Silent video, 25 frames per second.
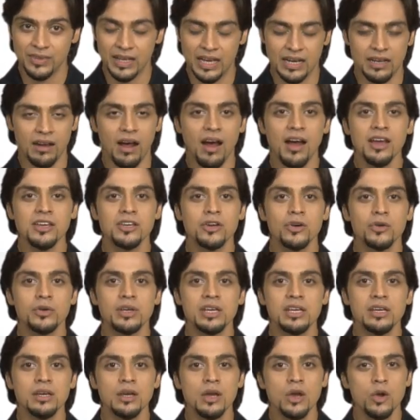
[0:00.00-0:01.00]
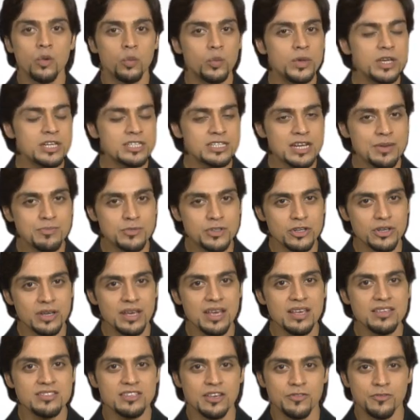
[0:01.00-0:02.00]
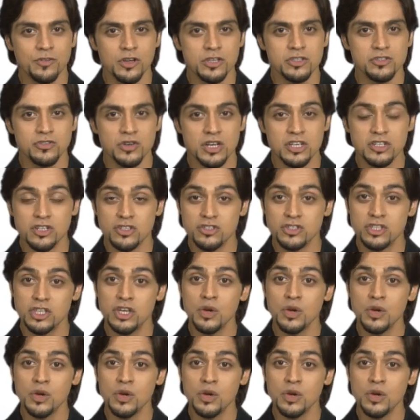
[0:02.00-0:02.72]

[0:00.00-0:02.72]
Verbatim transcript: At iYogi, we attempt to ease the frustrations